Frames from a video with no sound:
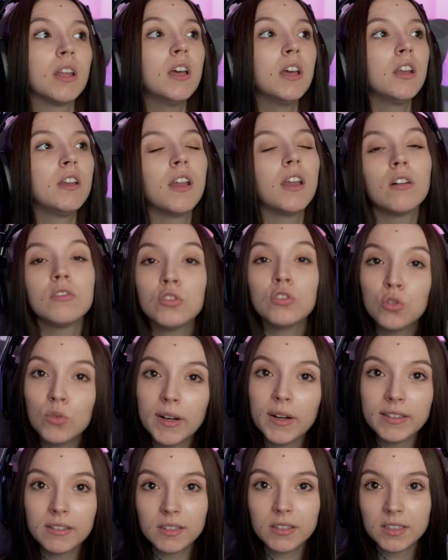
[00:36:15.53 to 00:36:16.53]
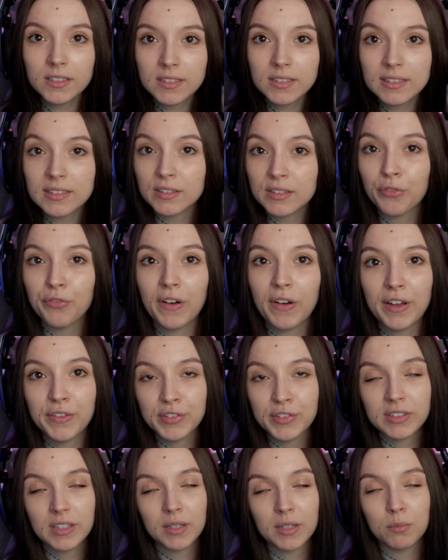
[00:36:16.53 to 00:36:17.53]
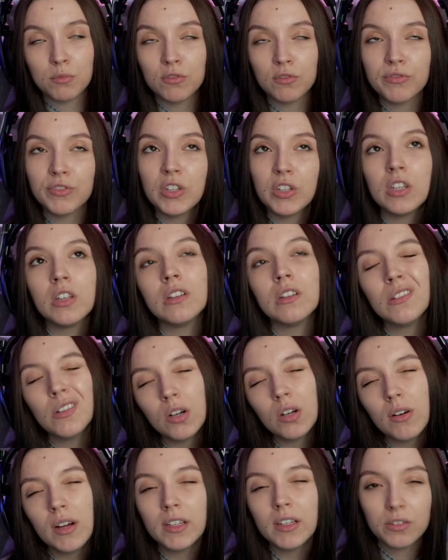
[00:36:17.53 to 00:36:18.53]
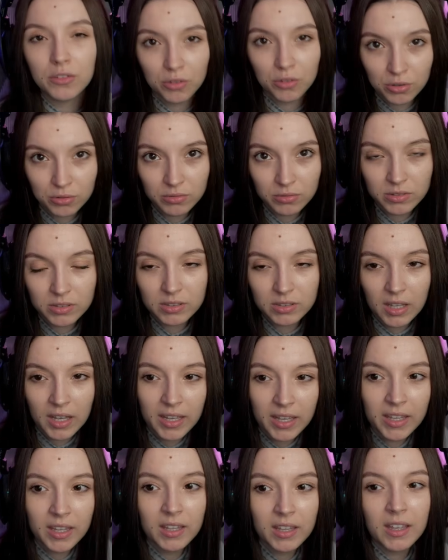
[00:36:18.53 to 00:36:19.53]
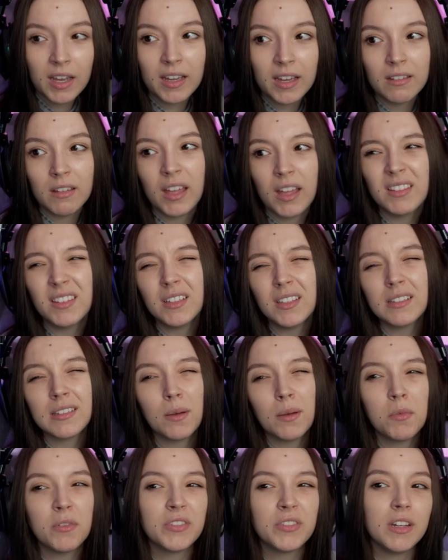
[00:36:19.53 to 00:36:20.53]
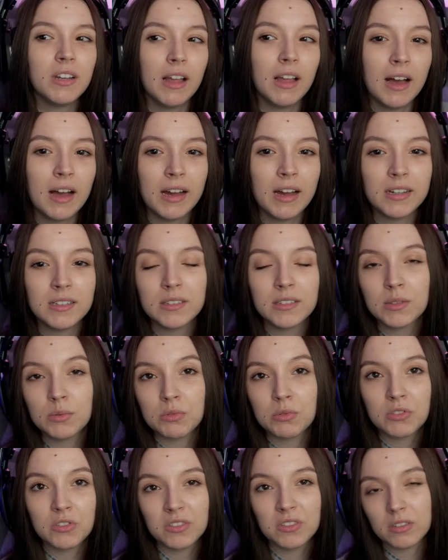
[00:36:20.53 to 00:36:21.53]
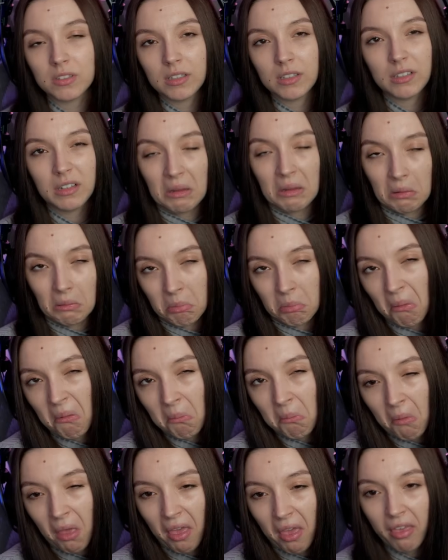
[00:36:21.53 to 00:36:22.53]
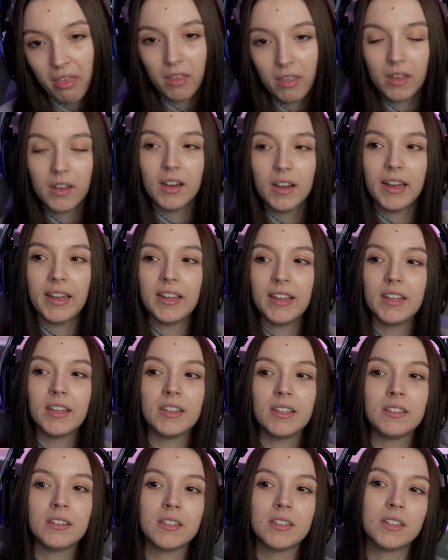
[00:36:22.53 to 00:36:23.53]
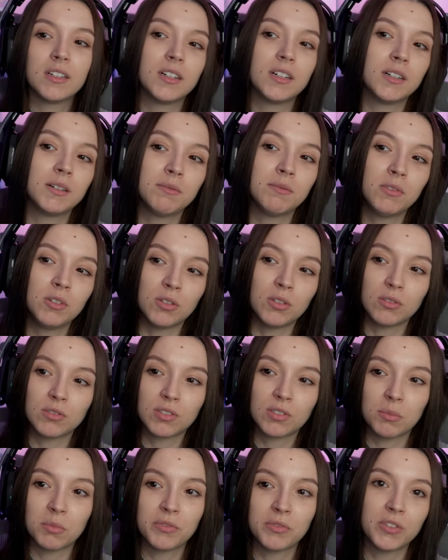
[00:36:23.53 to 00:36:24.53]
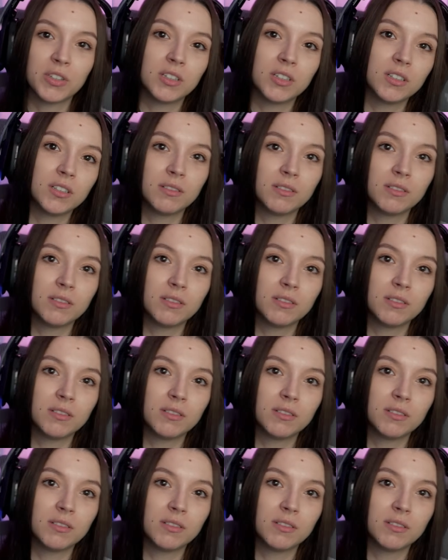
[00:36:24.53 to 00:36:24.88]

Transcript: Now, do I think this is a five-star movie? No, I don't. I, I I think some of the lines were just kind of like meh, and um, you know, some of the